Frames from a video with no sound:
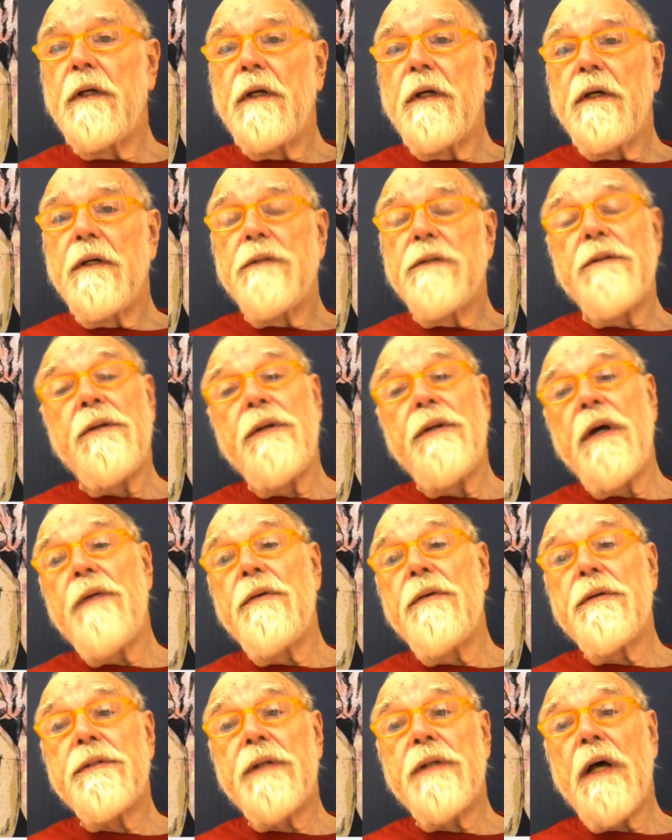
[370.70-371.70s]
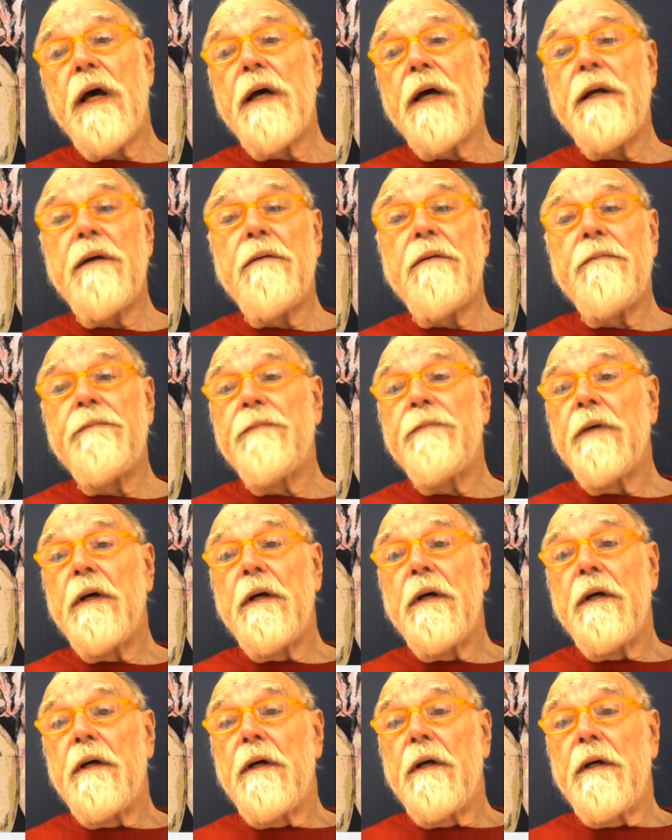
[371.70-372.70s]
So the other side of
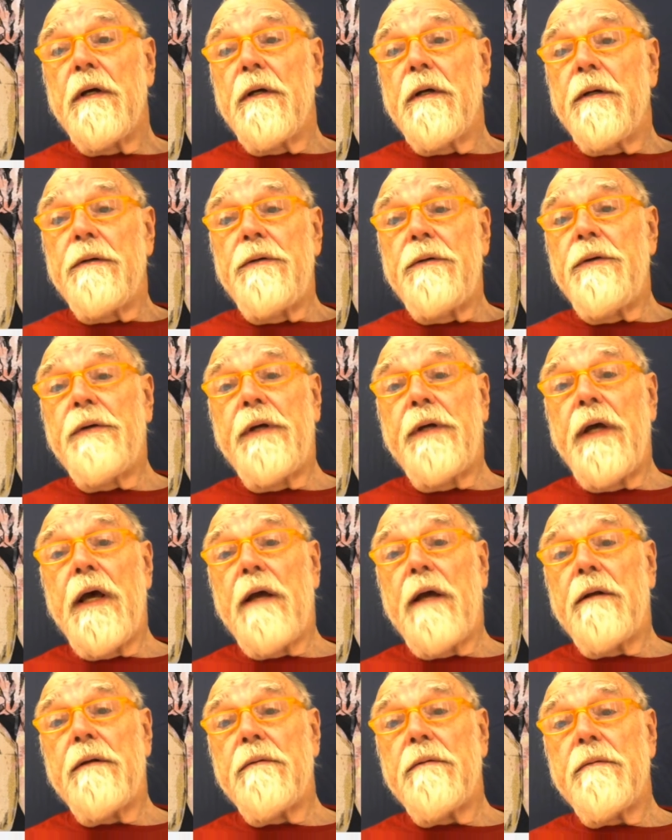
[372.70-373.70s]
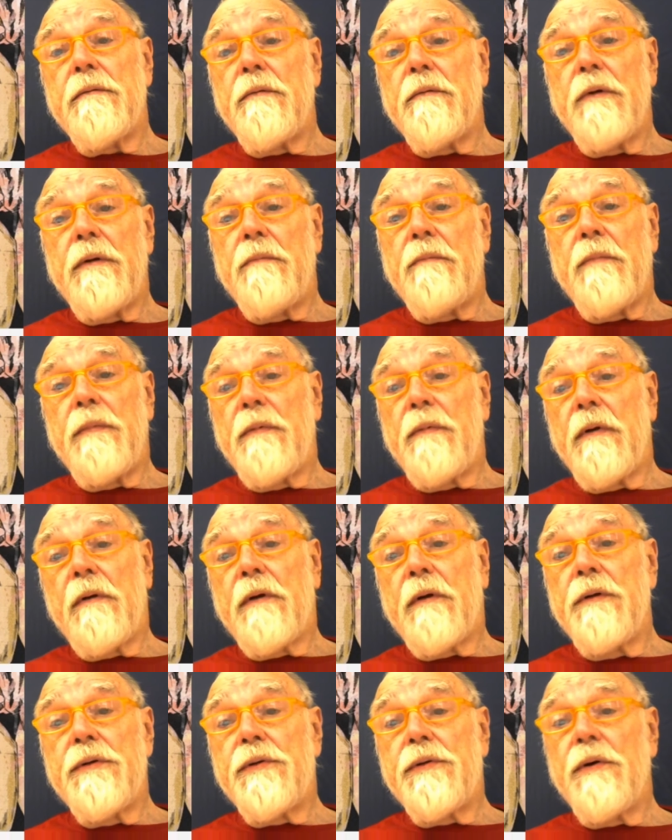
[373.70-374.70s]
you can't
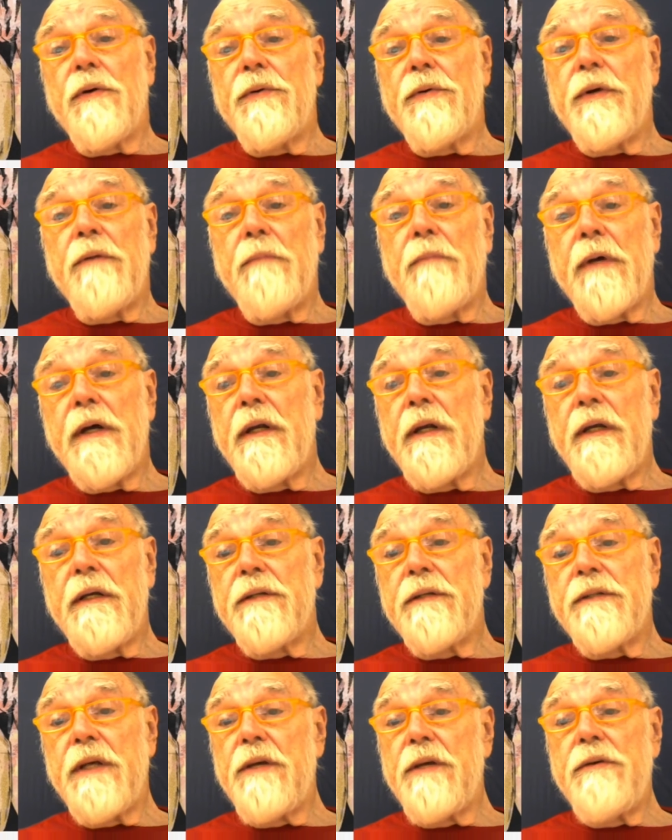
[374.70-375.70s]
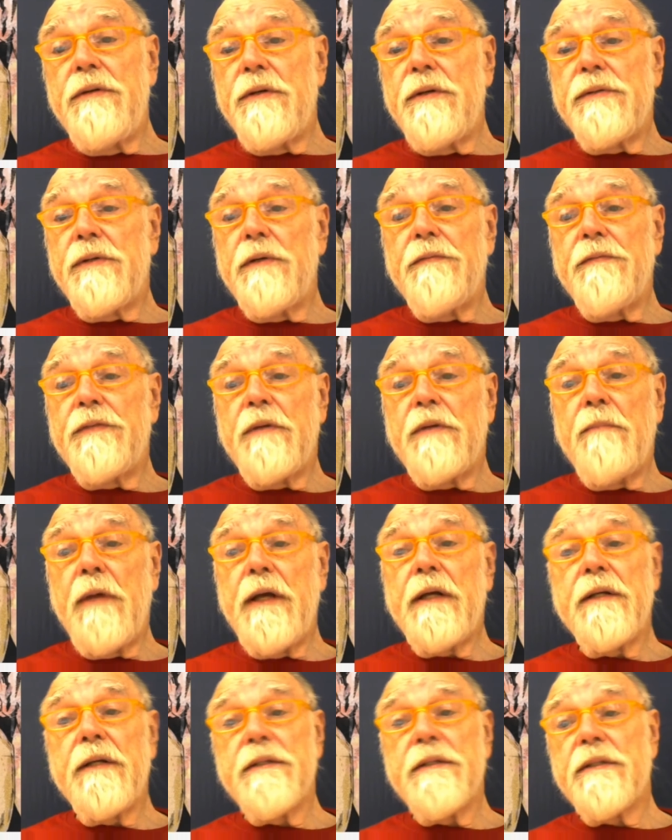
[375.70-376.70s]
control your money is that you deserve to
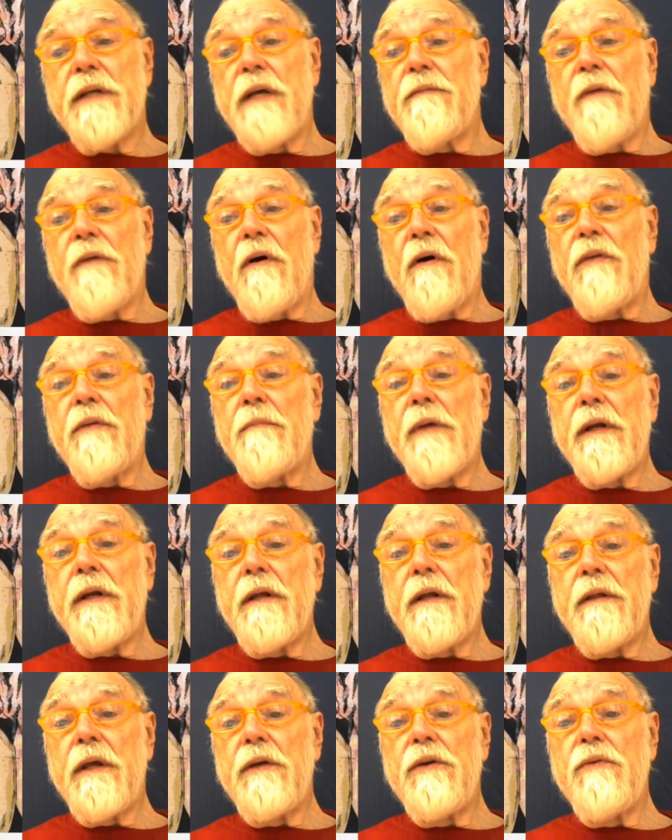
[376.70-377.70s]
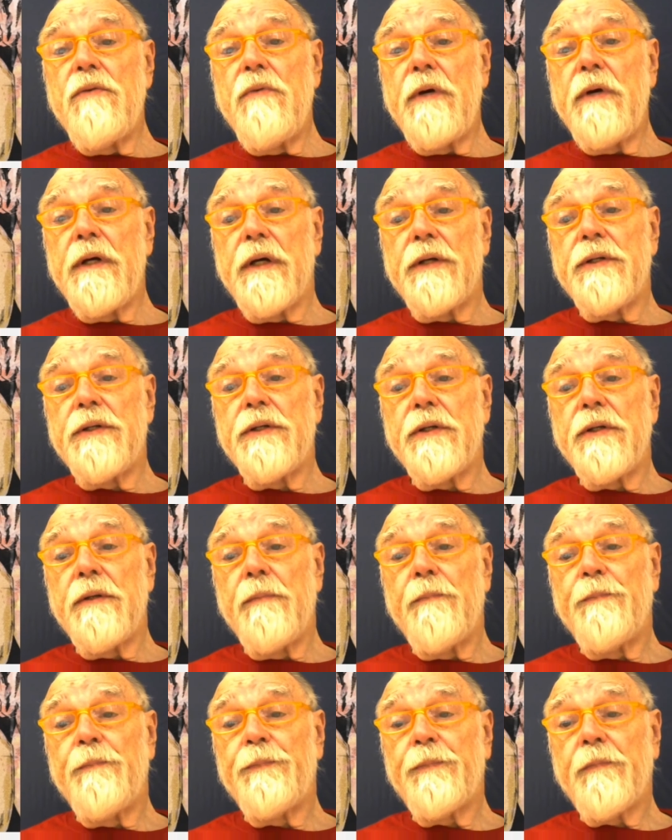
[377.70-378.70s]
make and save all the money that you wish.
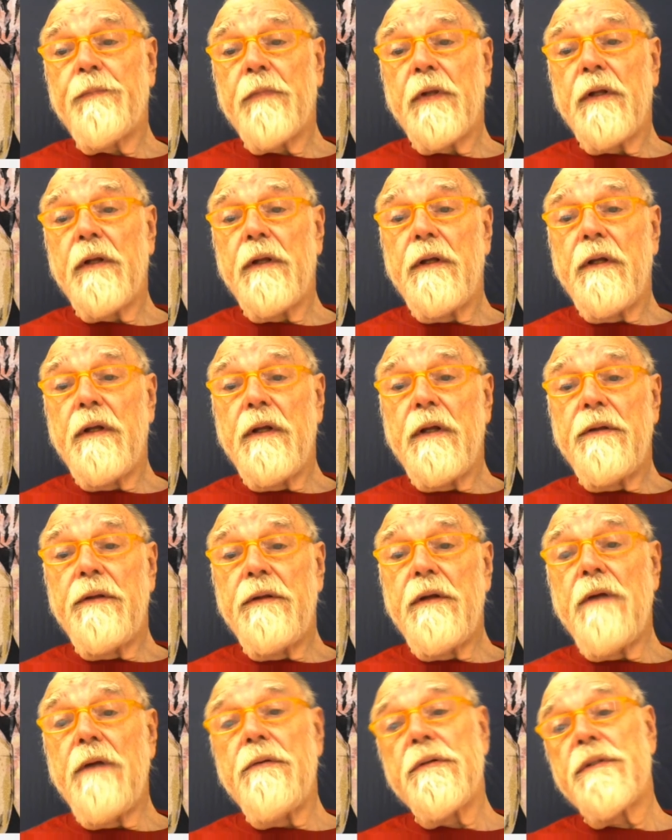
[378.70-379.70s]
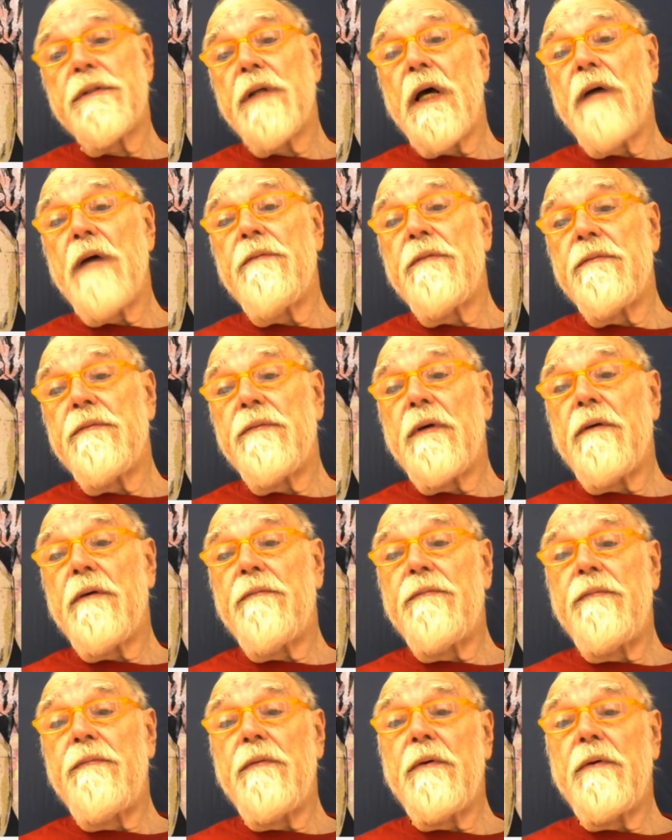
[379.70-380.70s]
The other side
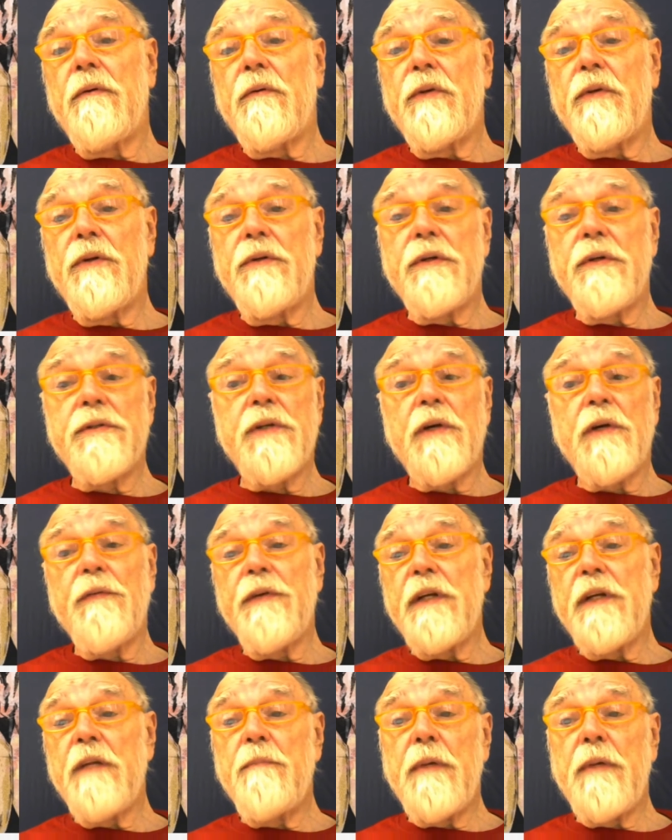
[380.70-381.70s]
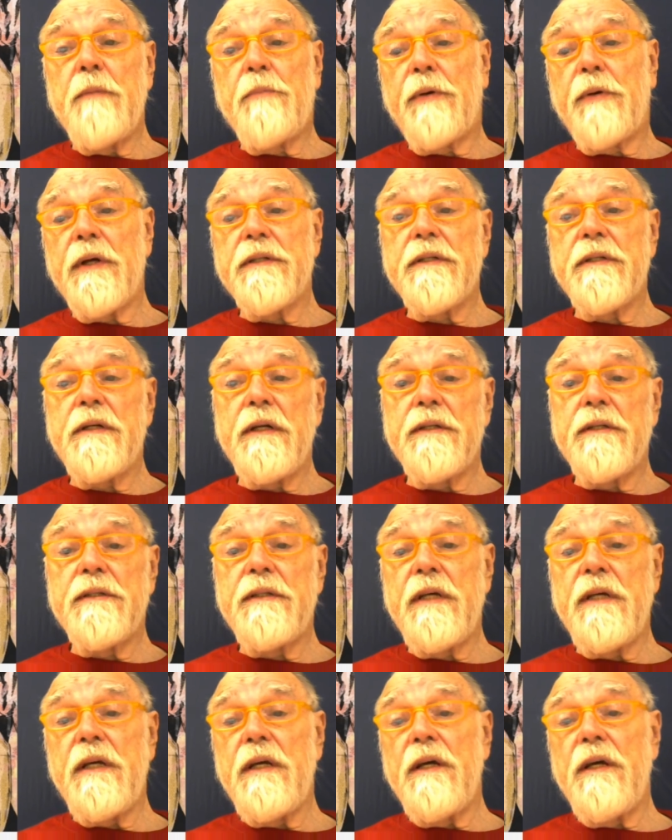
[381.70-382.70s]
of deserving to be president and
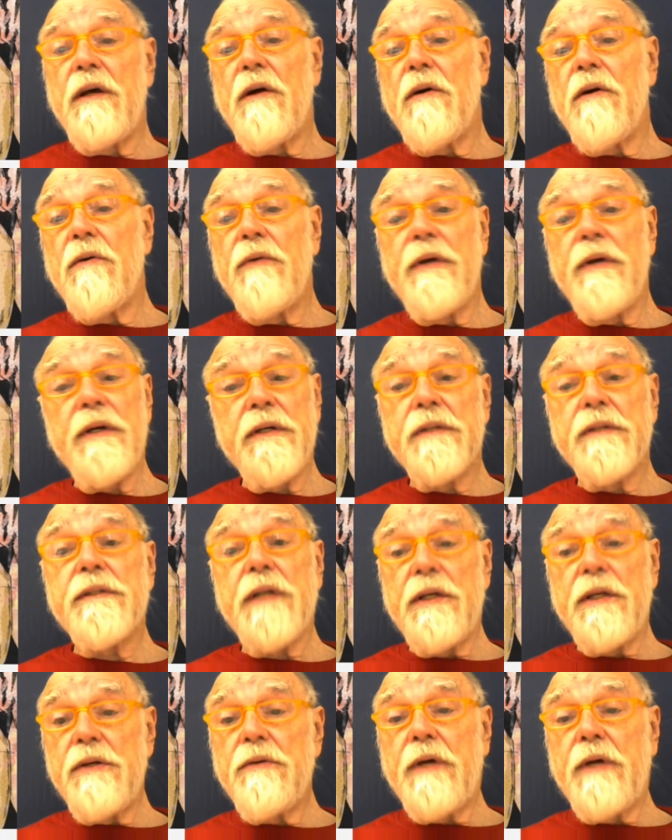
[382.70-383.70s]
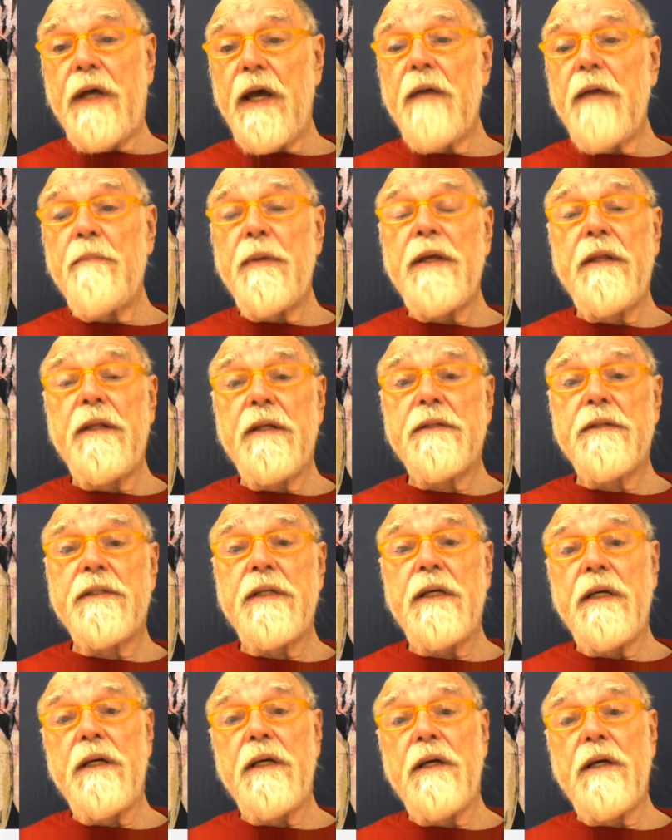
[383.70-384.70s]
CEO is that you can be the
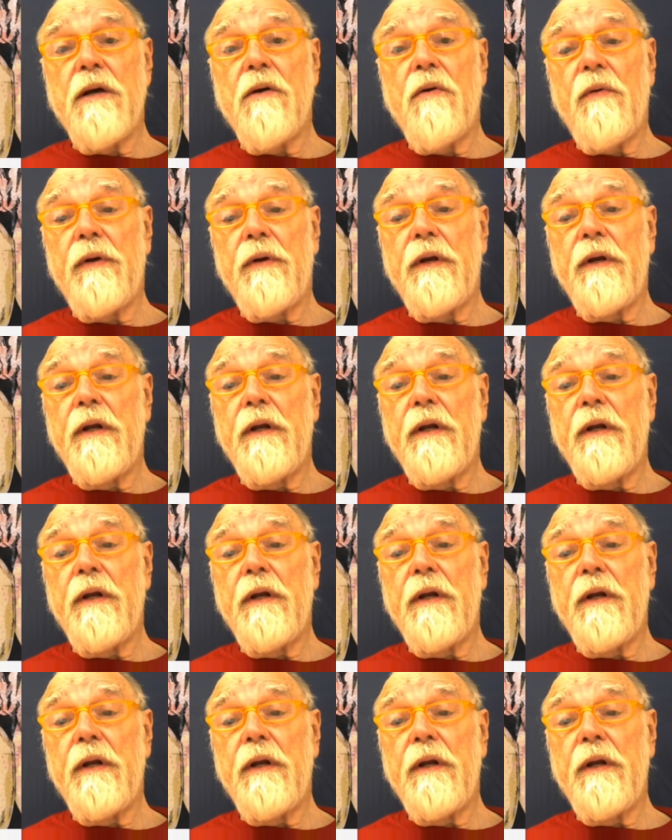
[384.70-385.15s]
CEO